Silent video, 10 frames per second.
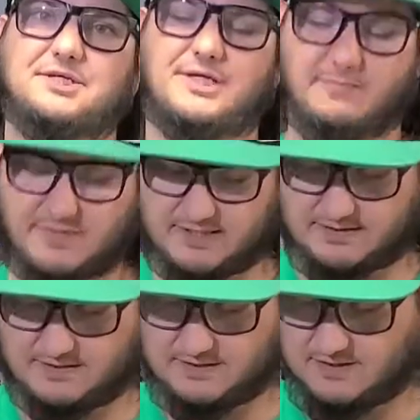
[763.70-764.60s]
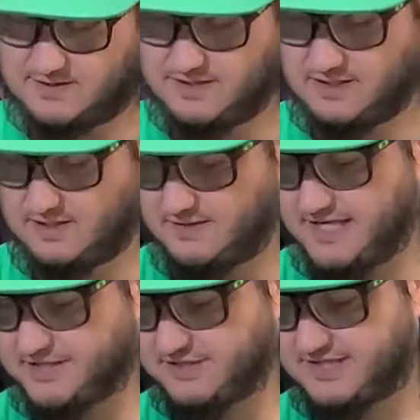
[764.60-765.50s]
jumps. The
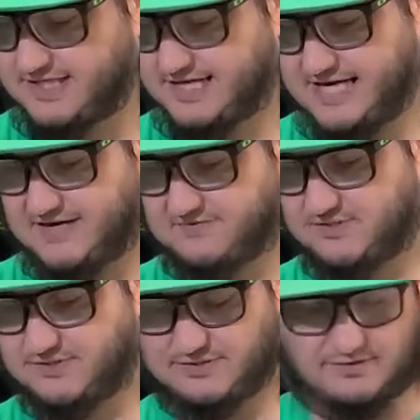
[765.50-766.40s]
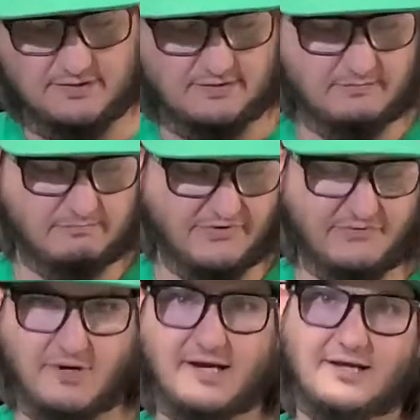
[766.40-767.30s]
other thing I have to do
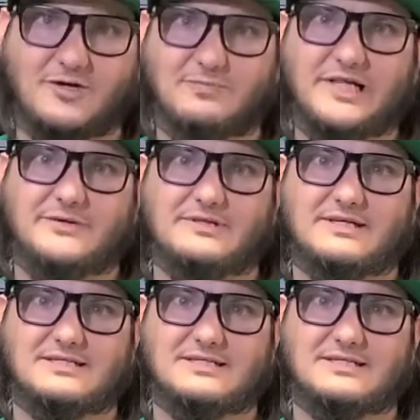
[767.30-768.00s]
before I can go play with this